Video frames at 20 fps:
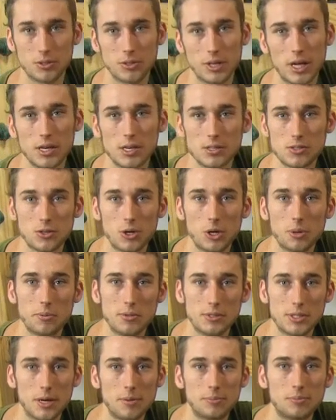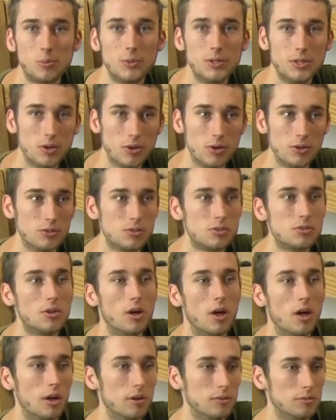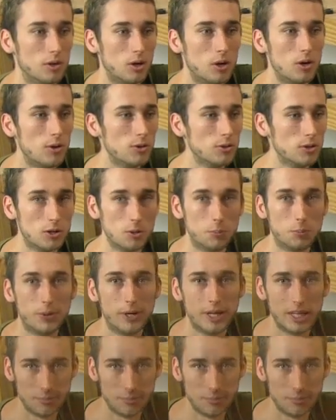So that just opens up windows to a whole lot of